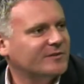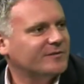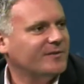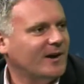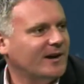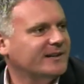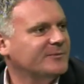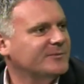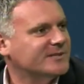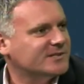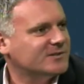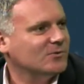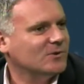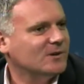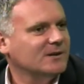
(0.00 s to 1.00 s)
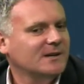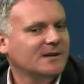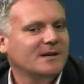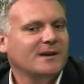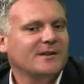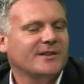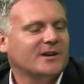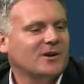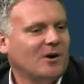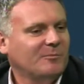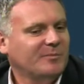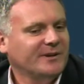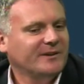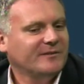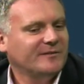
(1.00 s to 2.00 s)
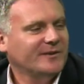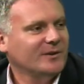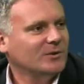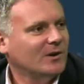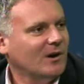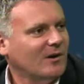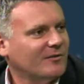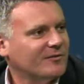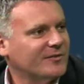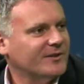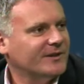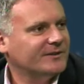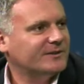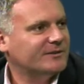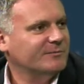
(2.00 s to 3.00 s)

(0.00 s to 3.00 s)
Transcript: Finally, we saw the competent Phil Goff that